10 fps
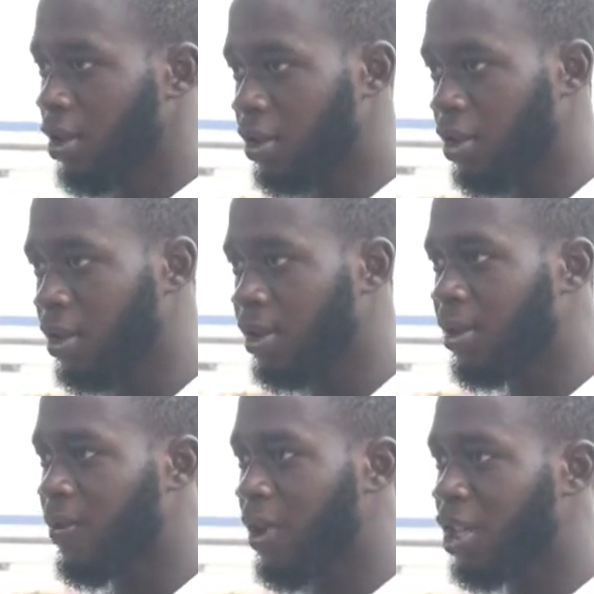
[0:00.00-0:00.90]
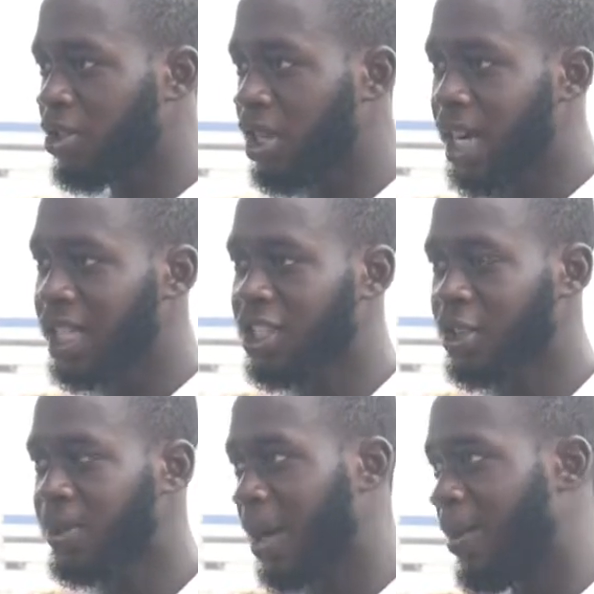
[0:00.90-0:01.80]
You know, Valation Yika said
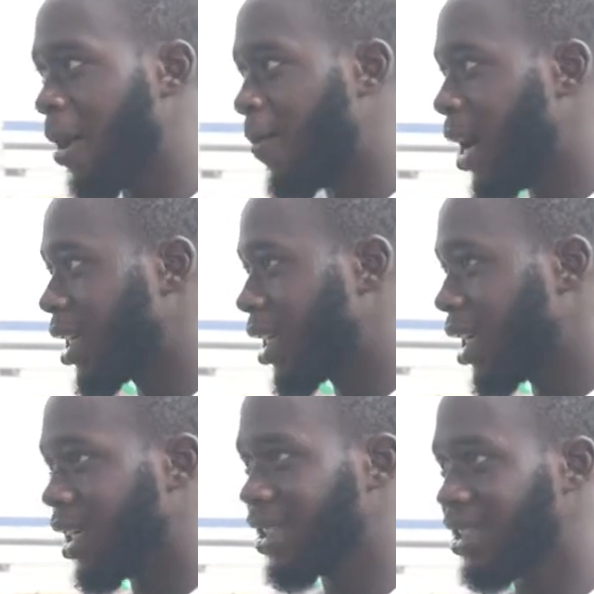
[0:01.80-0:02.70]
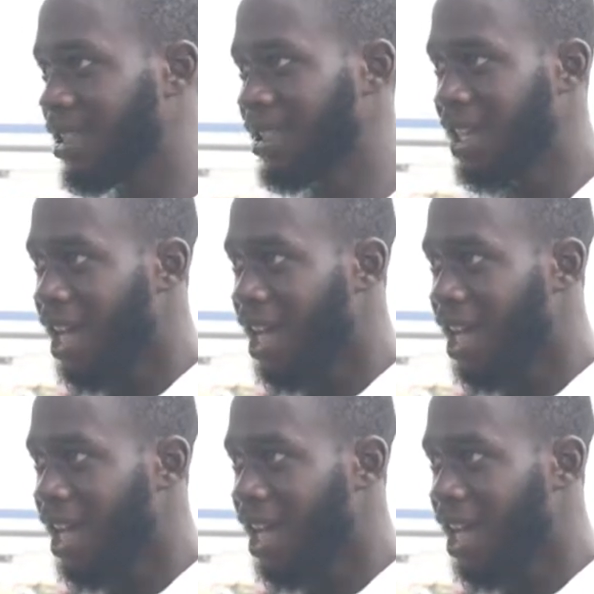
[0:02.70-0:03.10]
something about bad heads.